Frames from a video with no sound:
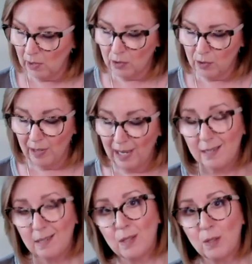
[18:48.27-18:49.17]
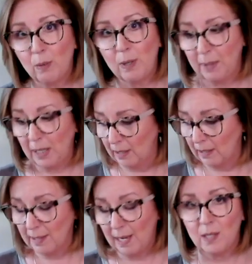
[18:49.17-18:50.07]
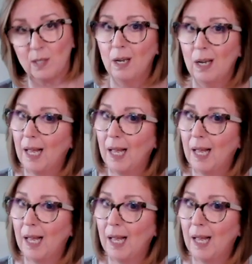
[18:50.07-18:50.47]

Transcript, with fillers: So that it doesn't repeat because that's